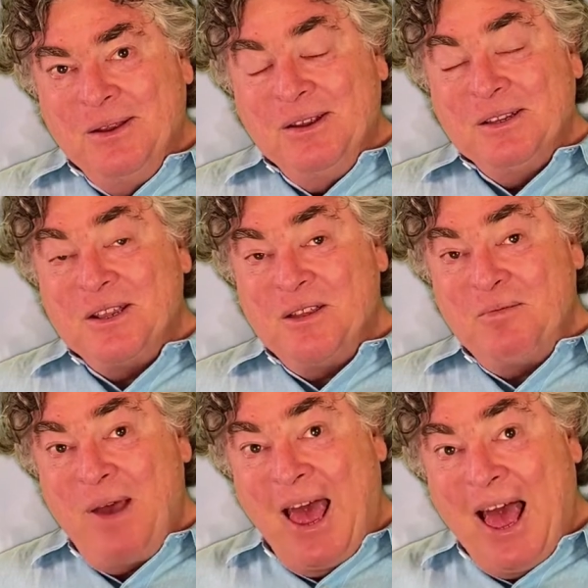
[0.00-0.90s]
So the
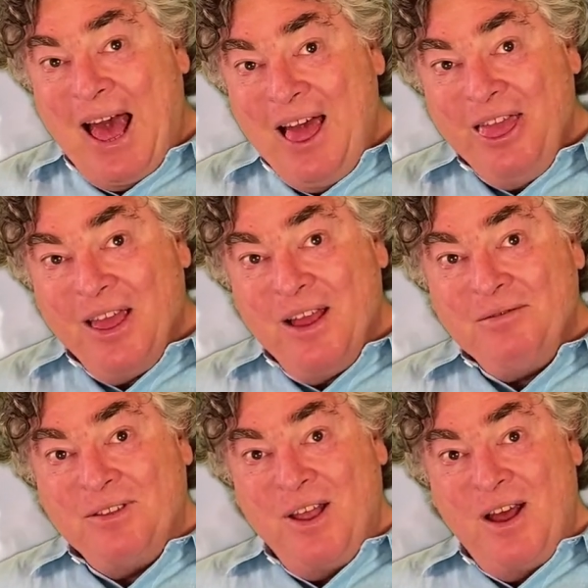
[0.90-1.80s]
path
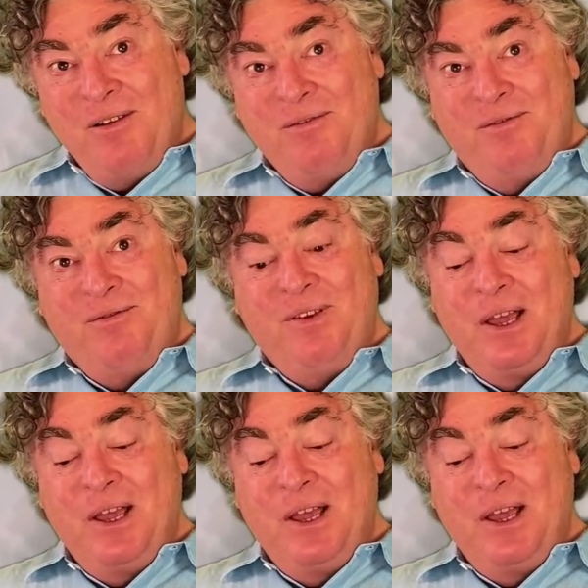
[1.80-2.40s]
of love